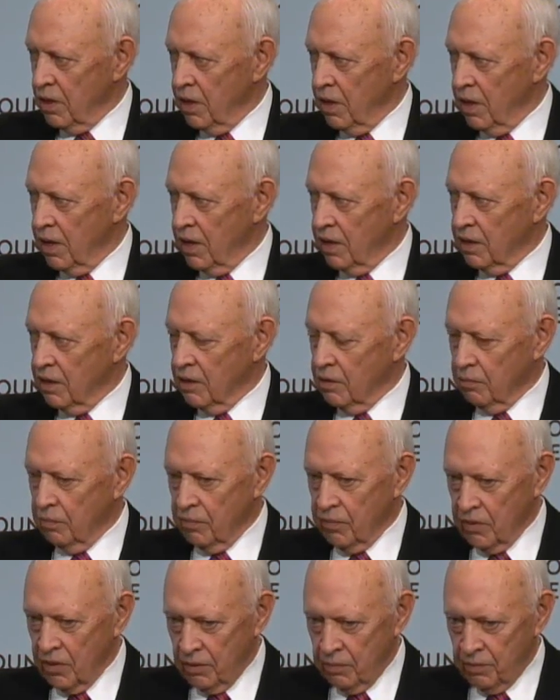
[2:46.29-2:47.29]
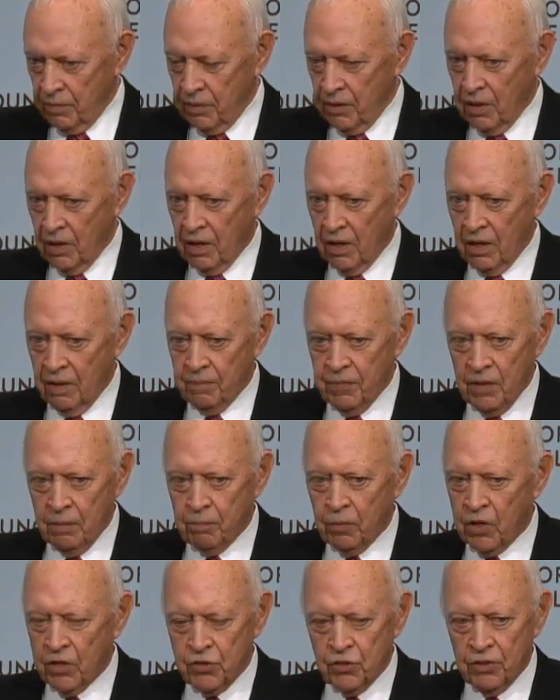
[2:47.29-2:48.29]
And uh,
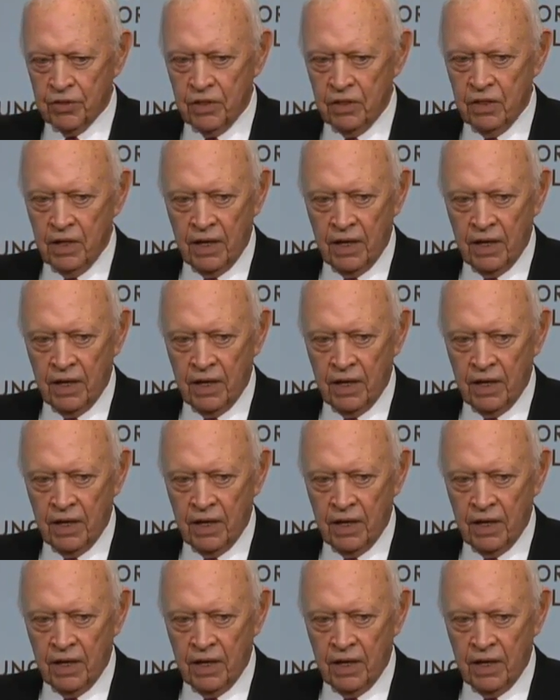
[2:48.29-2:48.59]
Marshall did